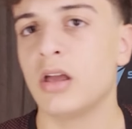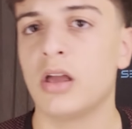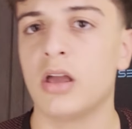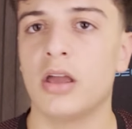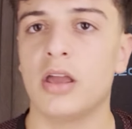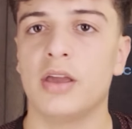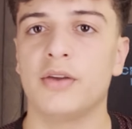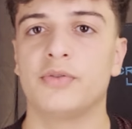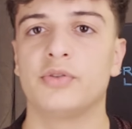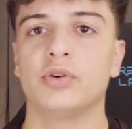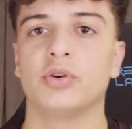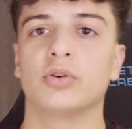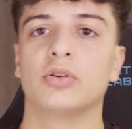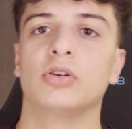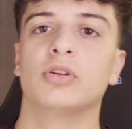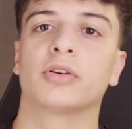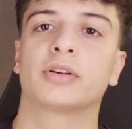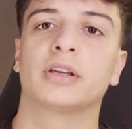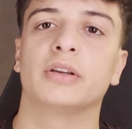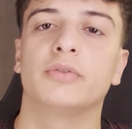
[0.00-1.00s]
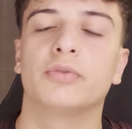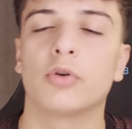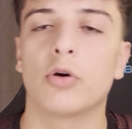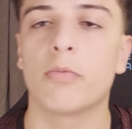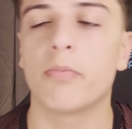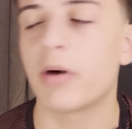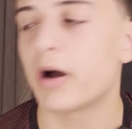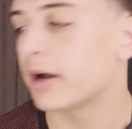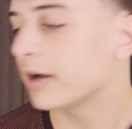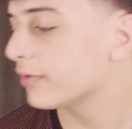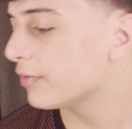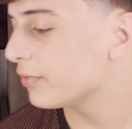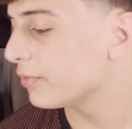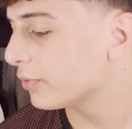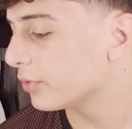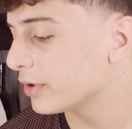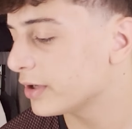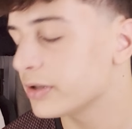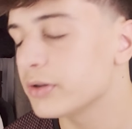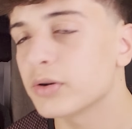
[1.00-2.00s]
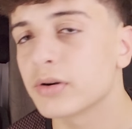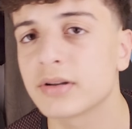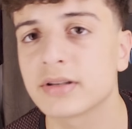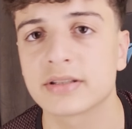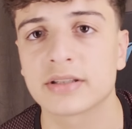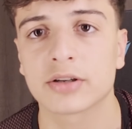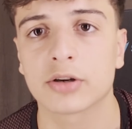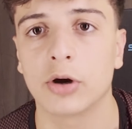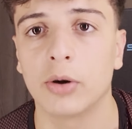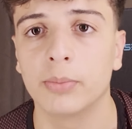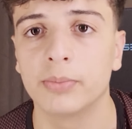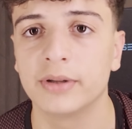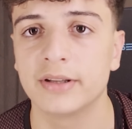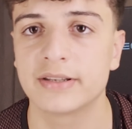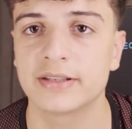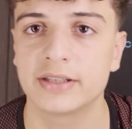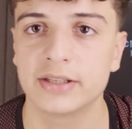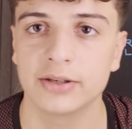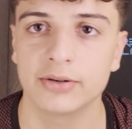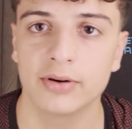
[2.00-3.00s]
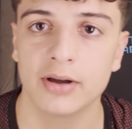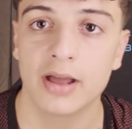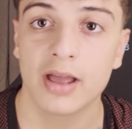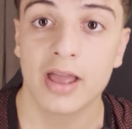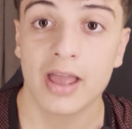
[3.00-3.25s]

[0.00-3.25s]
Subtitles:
if you're looking for a bag for $40, it's a complete steal.